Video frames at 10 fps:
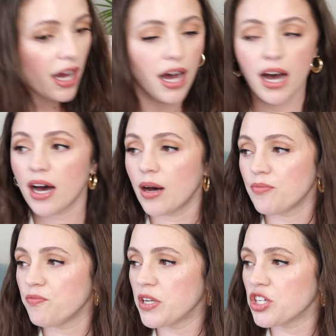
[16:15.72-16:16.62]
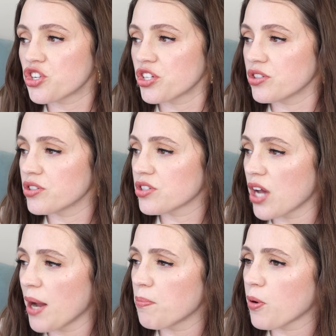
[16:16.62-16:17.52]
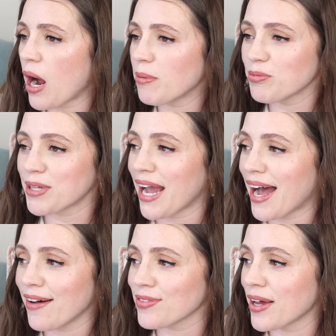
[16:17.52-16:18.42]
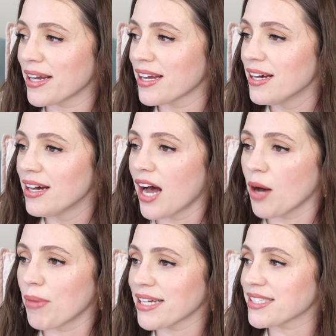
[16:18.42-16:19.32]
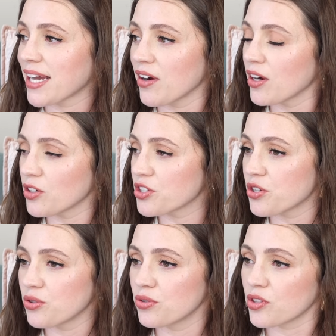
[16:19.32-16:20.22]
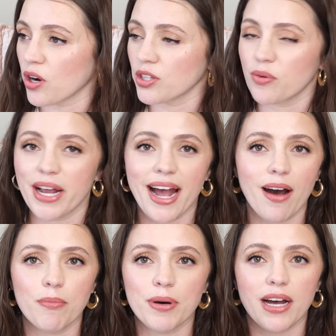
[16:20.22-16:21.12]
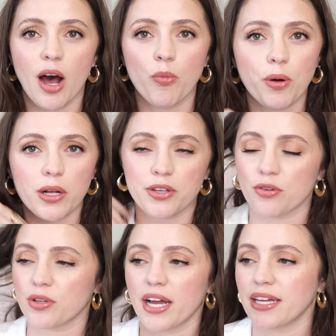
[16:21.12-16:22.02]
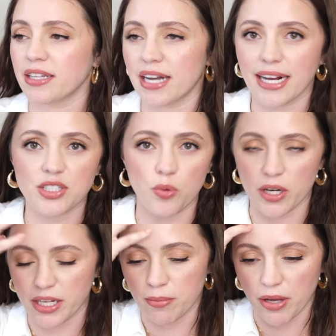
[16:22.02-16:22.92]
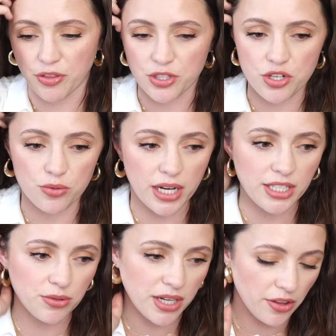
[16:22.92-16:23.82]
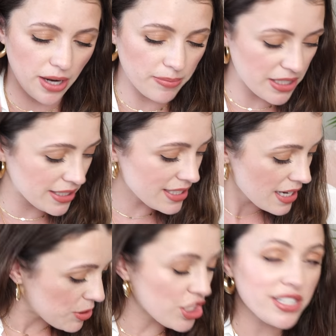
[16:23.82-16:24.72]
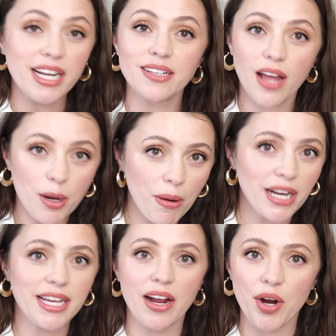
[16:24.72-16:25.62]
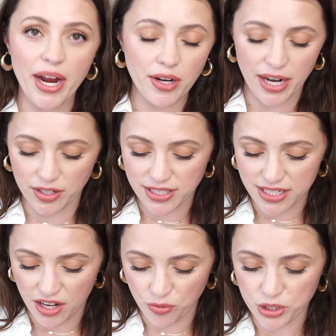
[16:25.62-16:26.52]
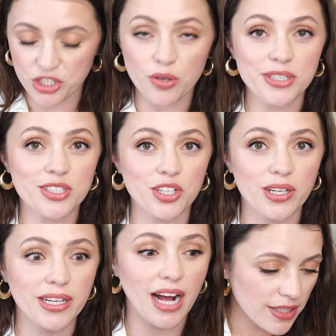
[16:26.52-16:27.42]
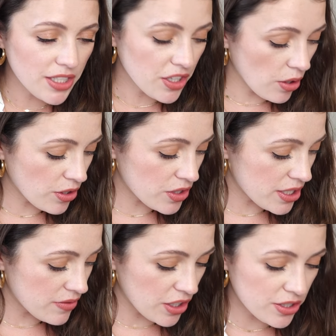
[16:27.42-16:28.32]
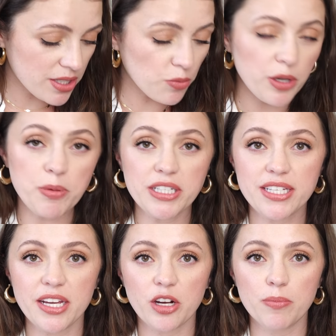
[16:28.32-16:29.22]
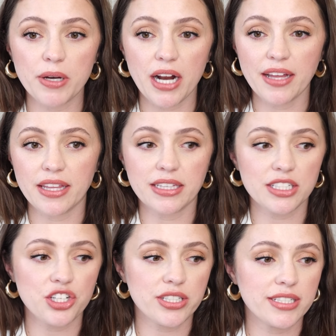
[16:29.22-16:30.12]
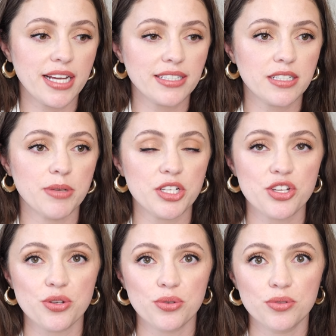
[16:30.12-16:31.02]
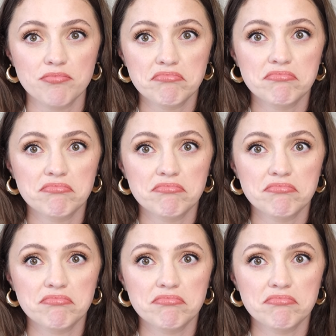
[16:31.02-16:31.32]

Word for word: uh, finishes. I probably have like a mascara or two that are on the way out, but I'll probably throw that in the next one in a month or two when I do another empties. But just like a lot of body care, hair care stuff, which is always good. And you know, there's there's some repeats here, but I think that's just a testament to